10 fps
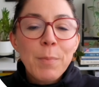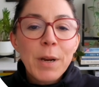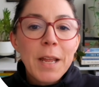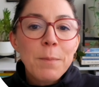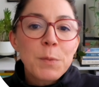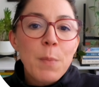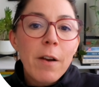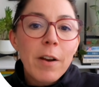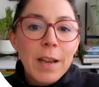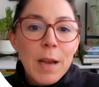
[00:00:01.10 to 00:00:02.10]
Hi, my
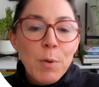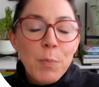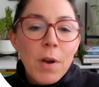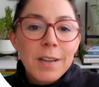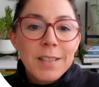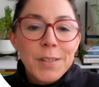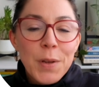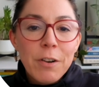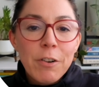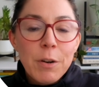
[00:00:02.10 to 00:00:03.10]
name's Mary. I'm a product
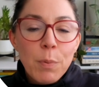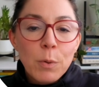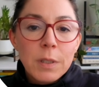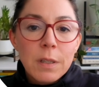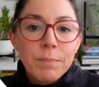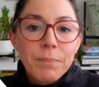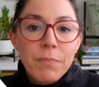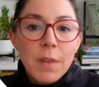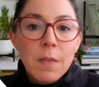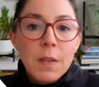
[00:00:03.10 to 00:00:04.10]
designer at Boldin.
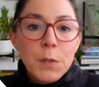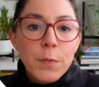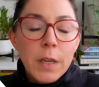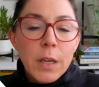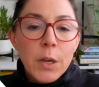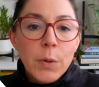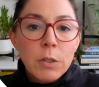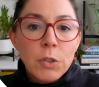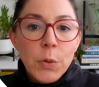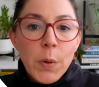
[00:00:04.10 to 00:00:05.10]
In this
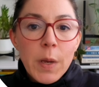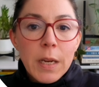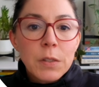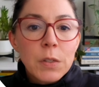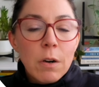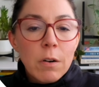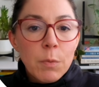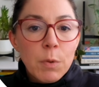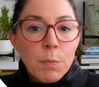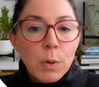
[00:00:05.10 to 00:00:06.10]
video, I'll show you how to get
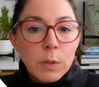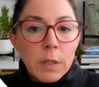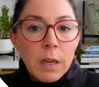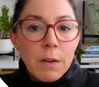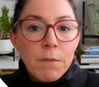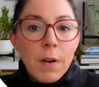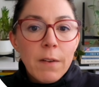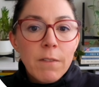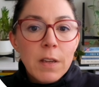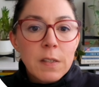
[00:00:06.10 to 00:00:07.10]
started with Boldin in
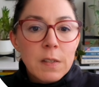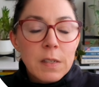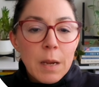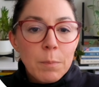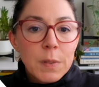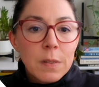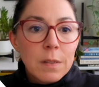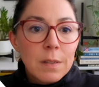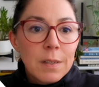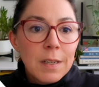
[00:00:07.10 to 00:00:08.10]
5 easy
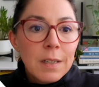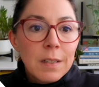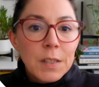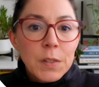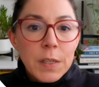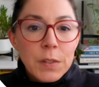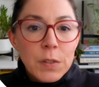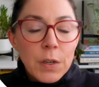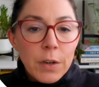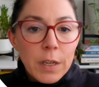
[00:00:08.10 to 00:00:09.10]
steps. Let's
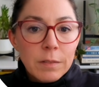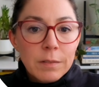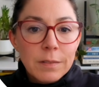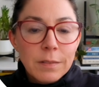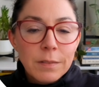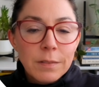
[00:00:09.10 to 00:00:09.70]
get started.